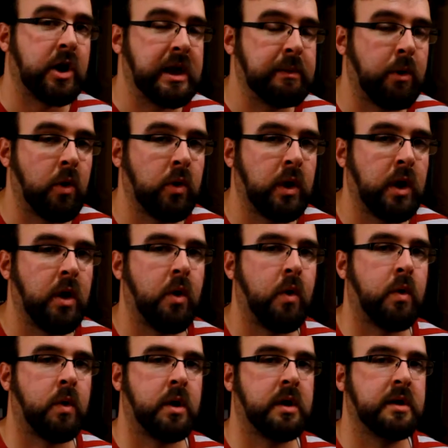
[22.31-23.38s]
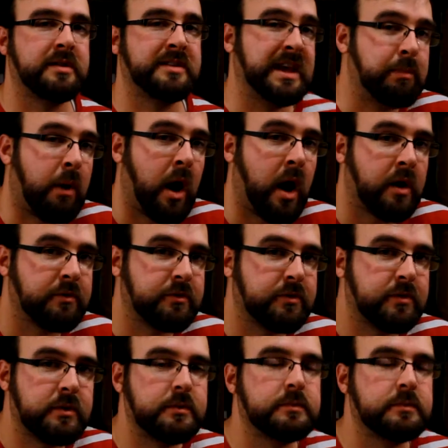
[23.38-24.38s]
Ebola, or Zebov,